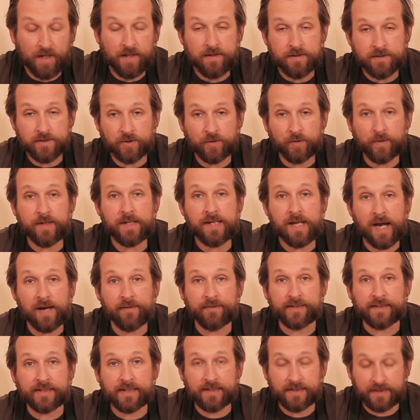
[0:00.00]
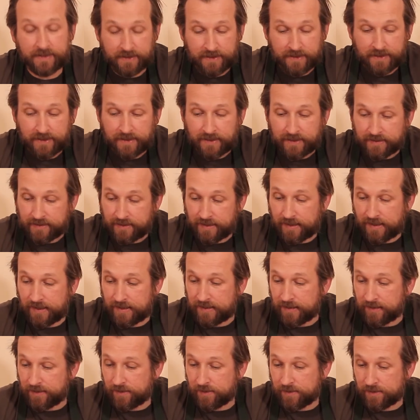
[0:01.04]
So there you have it. Derry
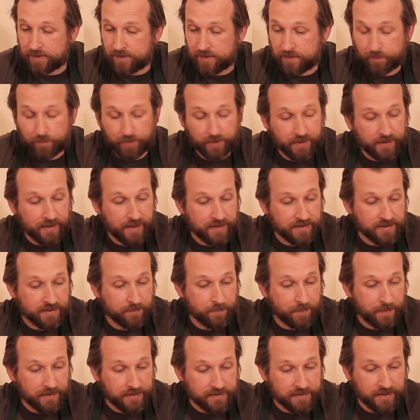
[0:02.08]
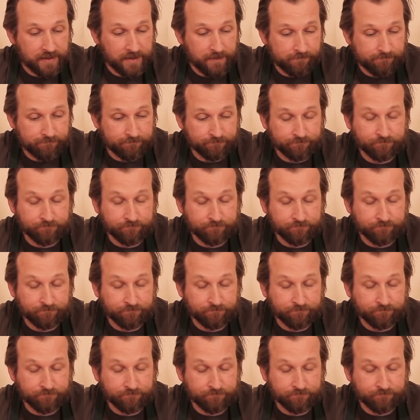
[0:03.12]
Gunners Brexit pizza.